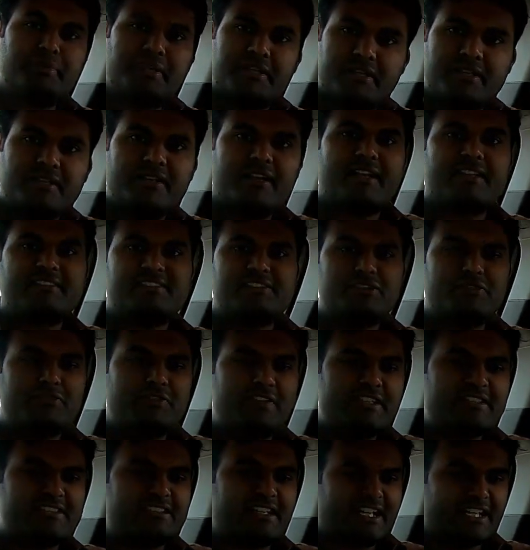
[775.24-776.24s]
bigger
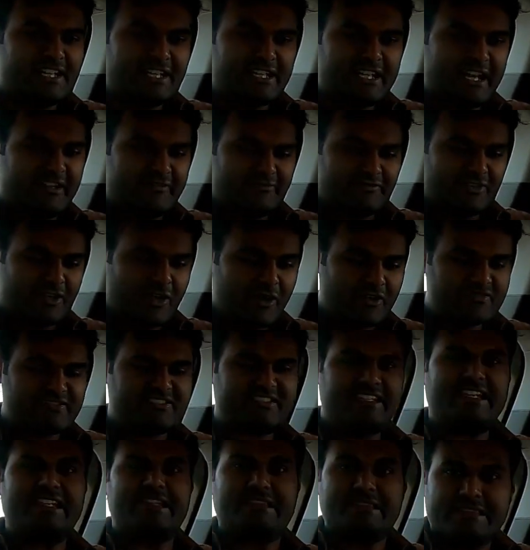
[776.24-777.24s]
SUVs I have not
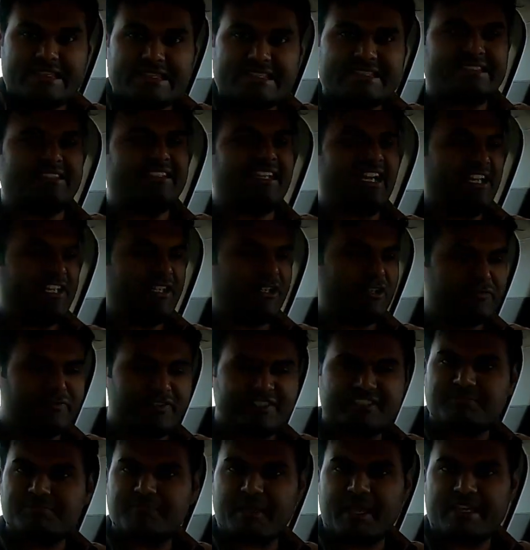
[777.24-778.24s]
seen this kind of a
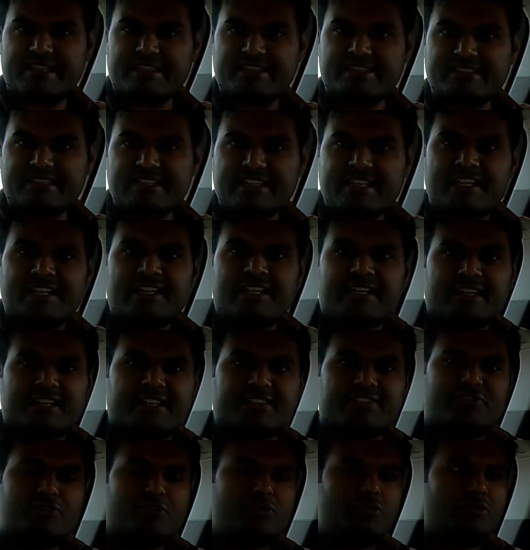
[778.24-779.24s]
space.
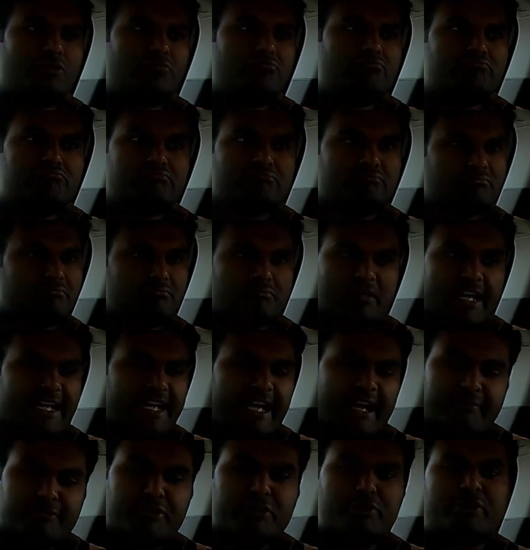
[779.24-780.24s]
So I
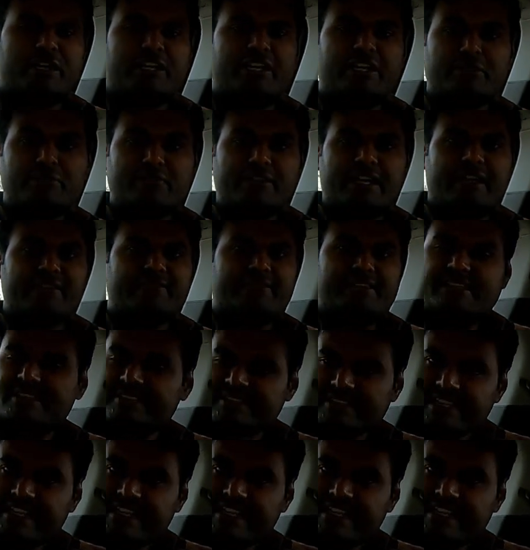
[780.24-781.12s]
have to tell you that this